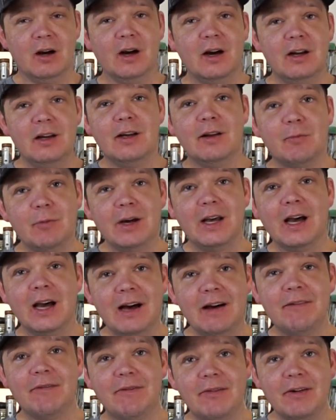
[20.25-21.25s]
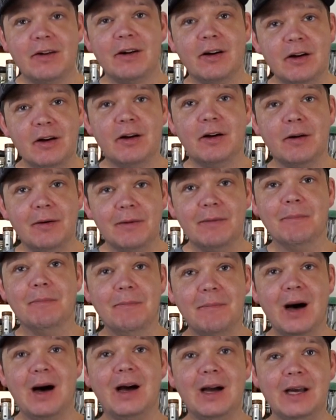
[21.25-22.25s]
a little And then we have
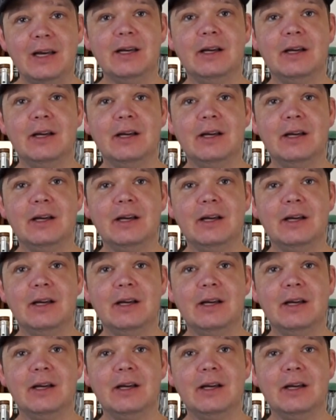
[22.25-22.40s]
my